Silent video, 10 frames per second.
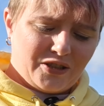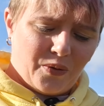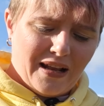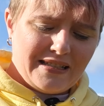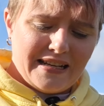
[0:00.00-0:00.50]

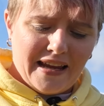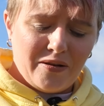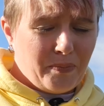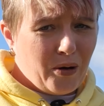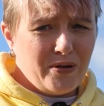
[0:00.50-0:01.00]

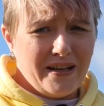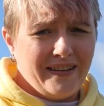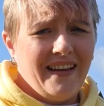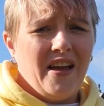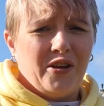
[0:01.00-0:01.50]
29
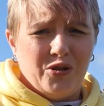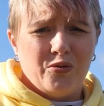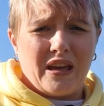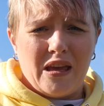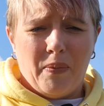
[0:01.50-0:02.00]
billion
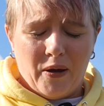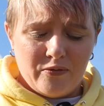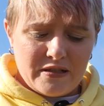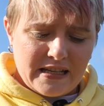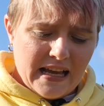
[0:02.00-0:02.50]
UK
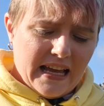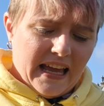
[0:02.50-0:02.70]
pounds.